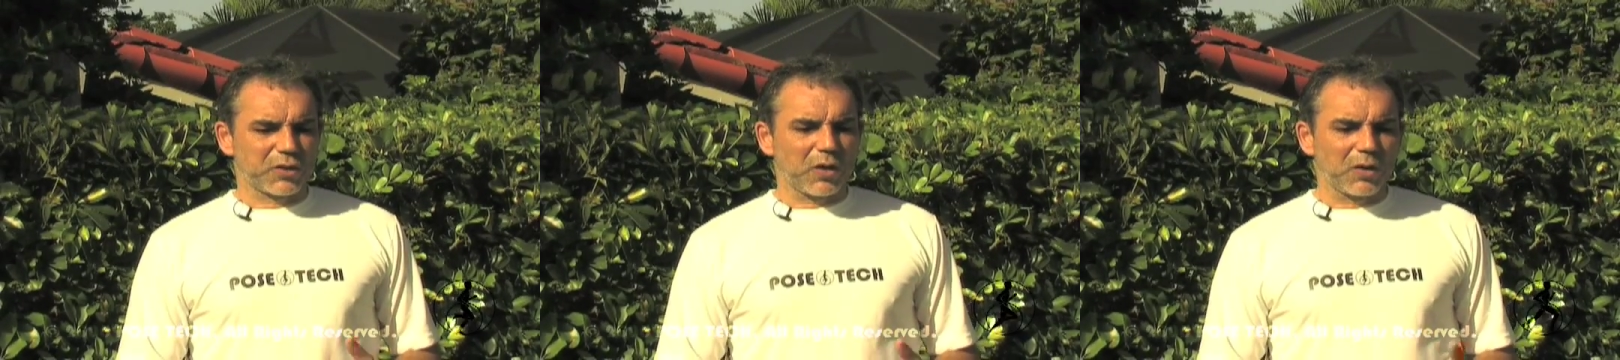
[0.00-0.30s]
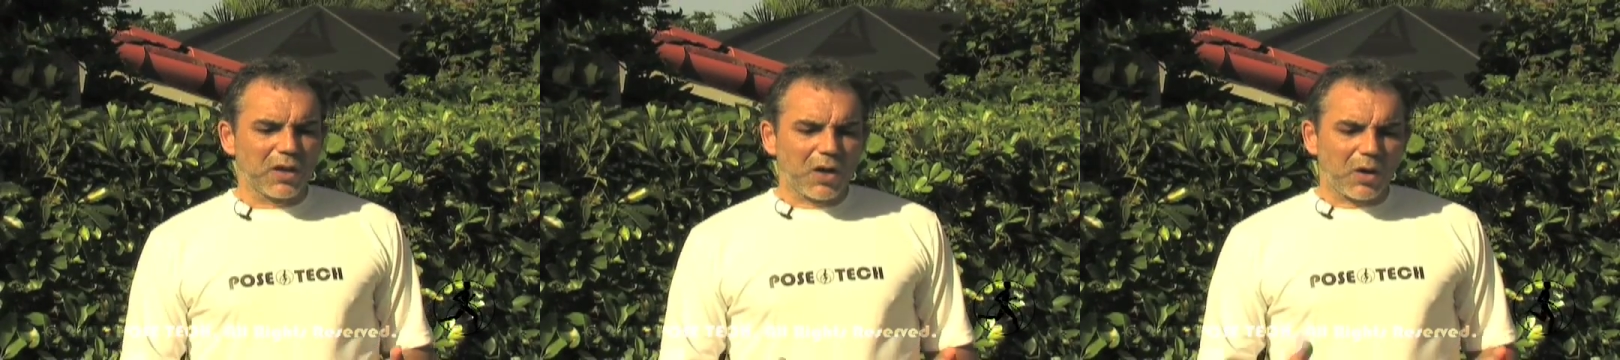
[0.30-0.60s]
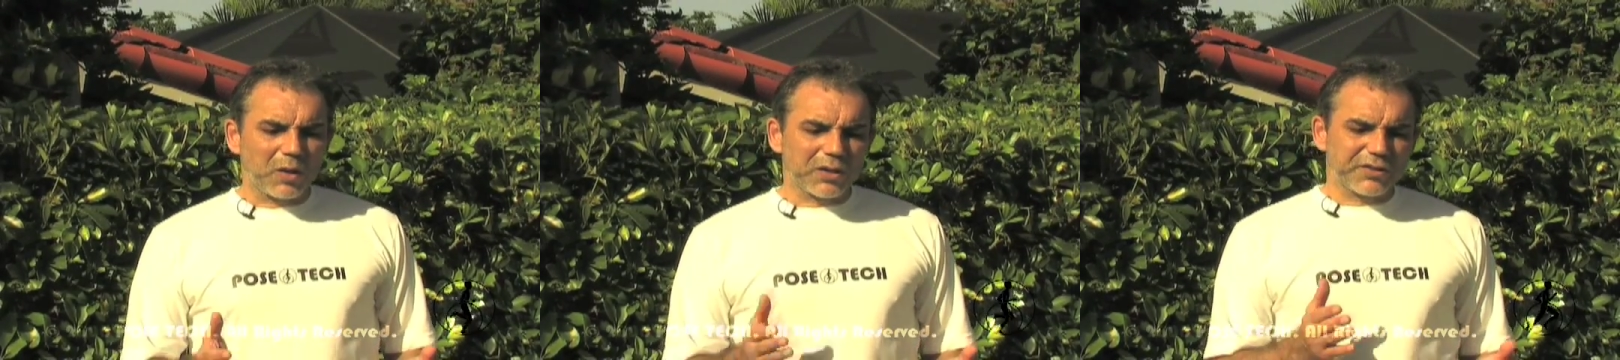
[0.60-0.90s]
So
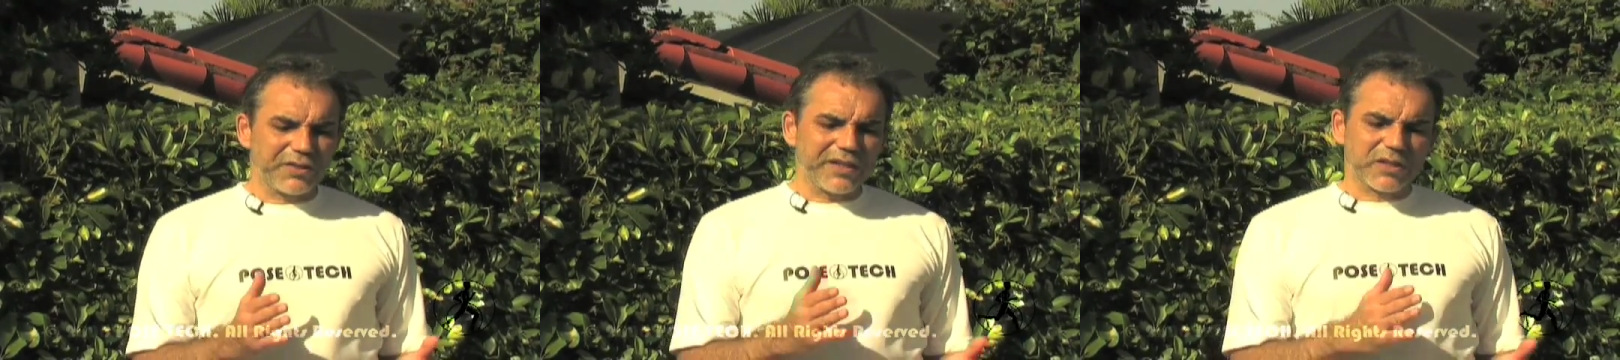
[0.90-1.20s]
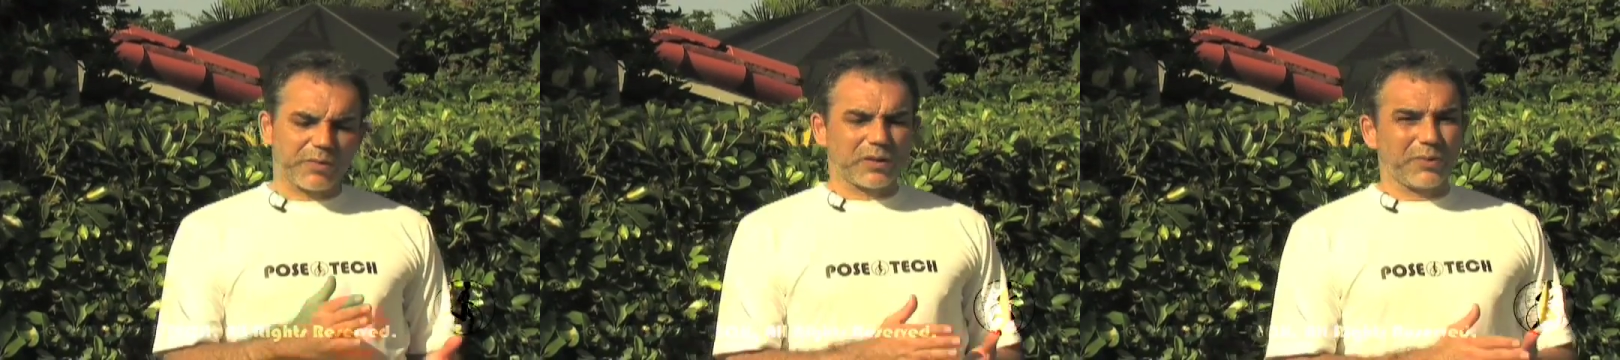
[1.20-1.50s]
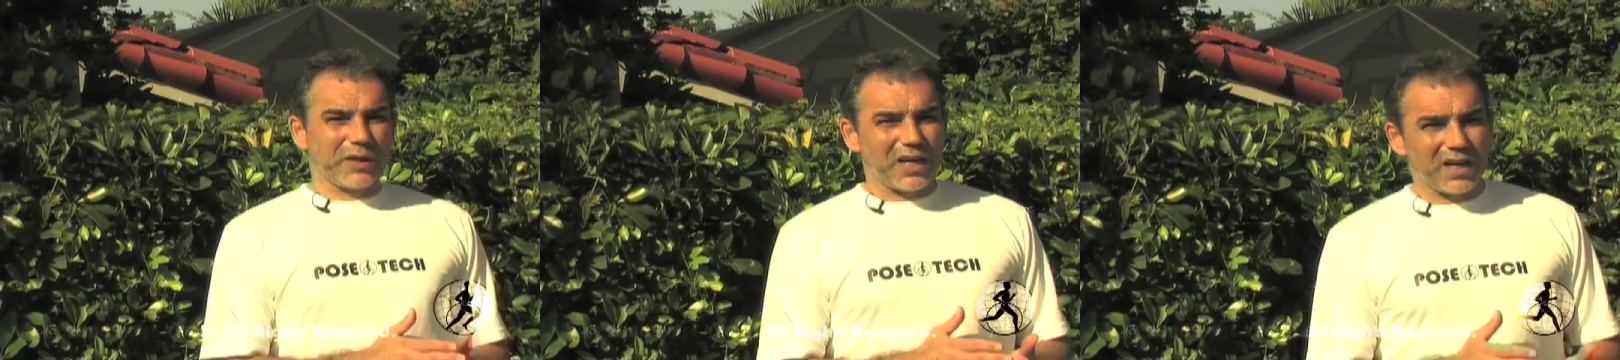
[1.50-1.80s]
all drills
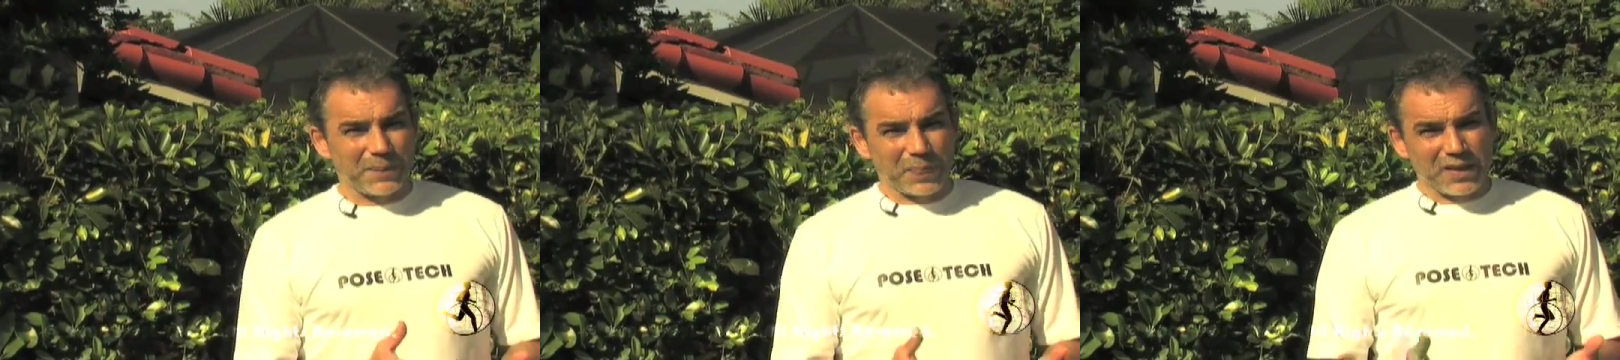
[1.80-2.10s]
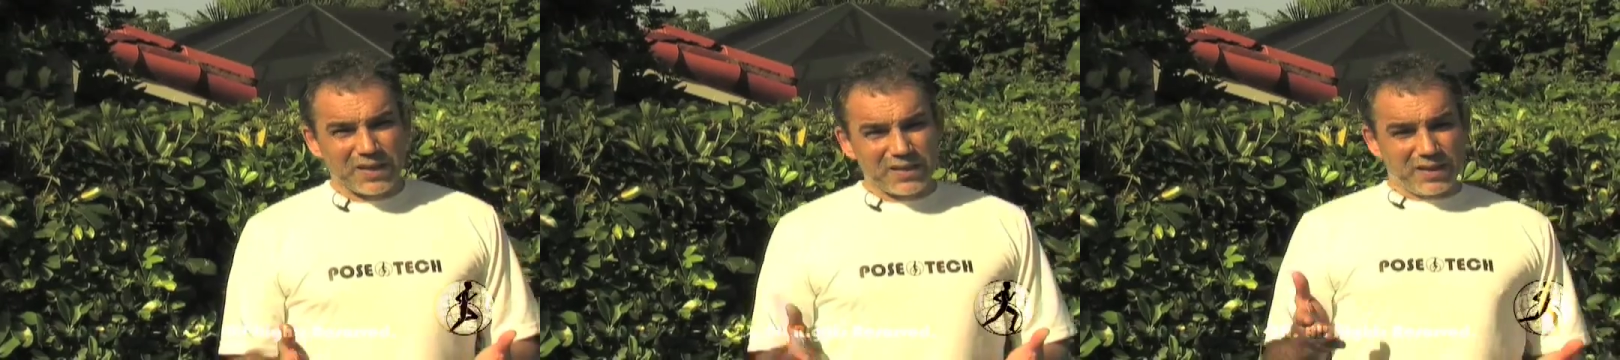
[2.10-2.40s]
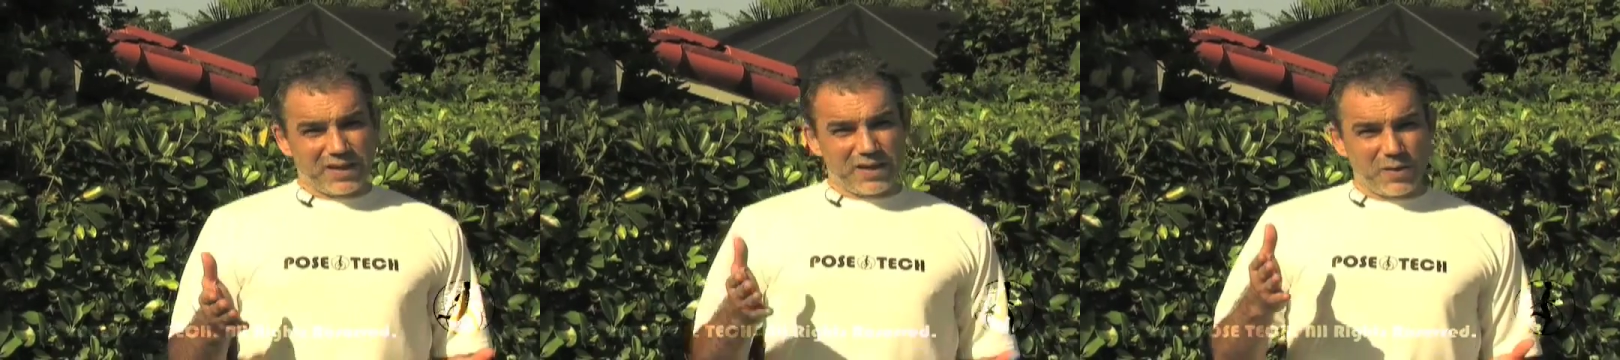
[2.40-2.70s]
what we are
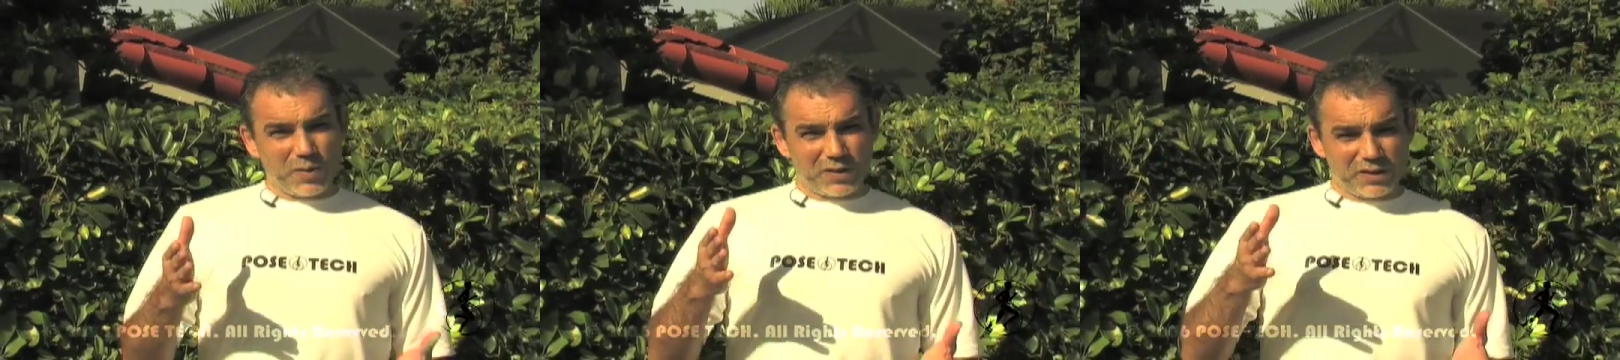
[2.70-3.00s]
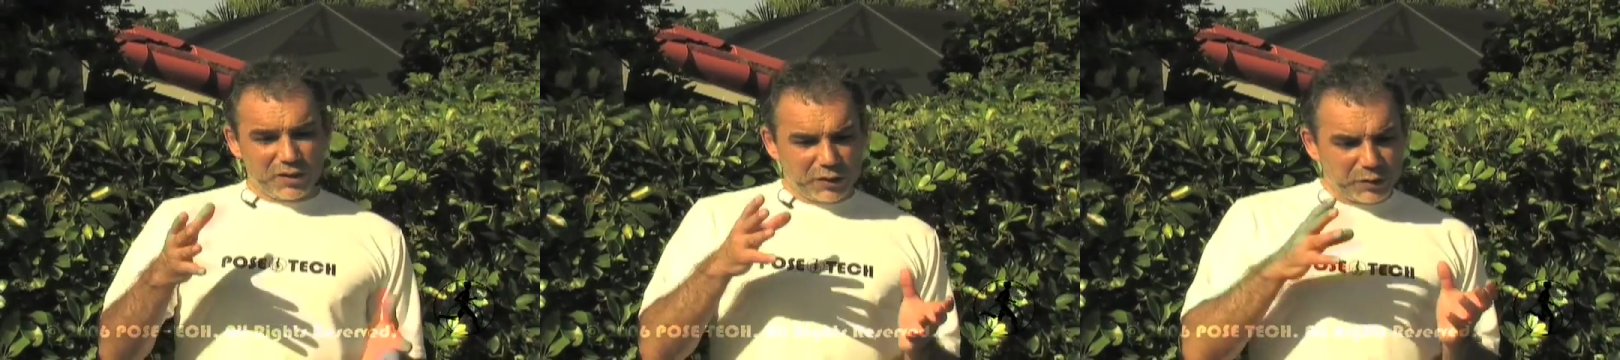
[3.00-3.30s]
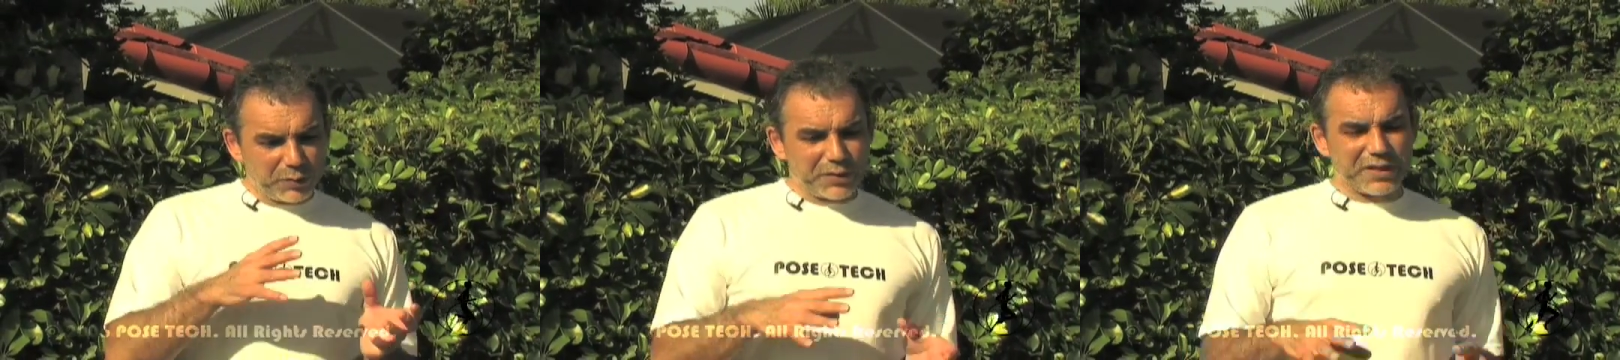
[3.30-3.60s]

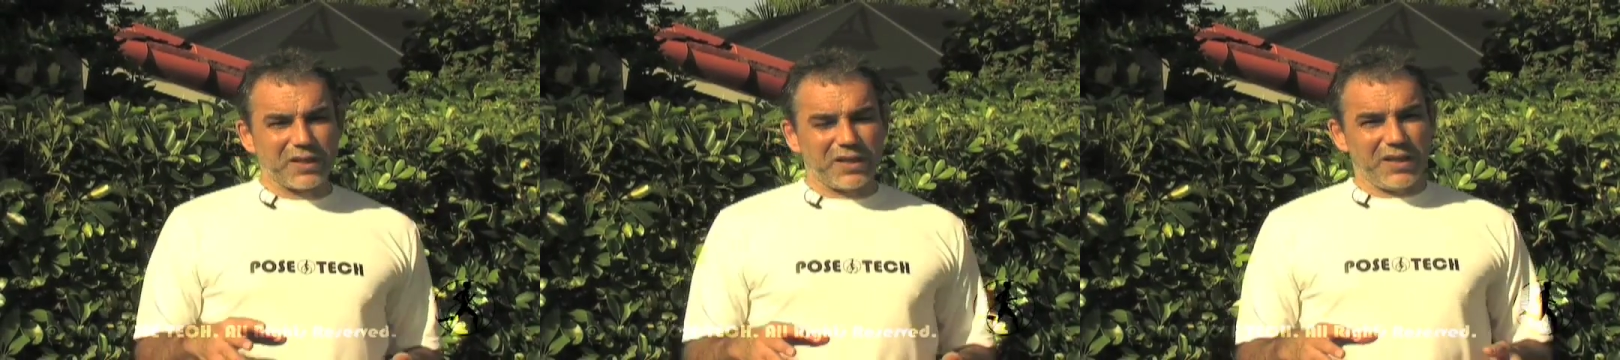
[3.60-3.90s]
using